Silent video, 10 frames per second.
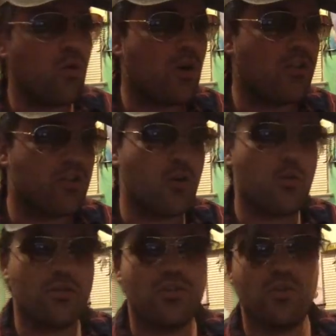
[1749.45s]
One, a Star
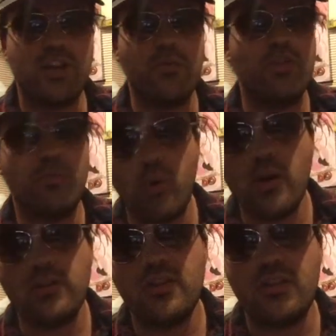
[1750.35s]
Wars story. It was a
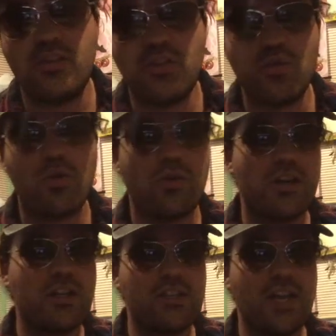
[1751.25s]
pointless
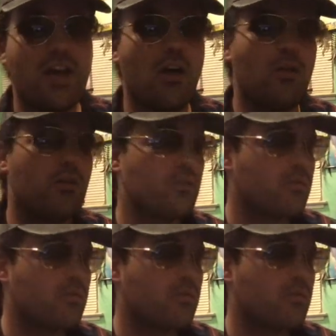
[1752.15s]
story to tell.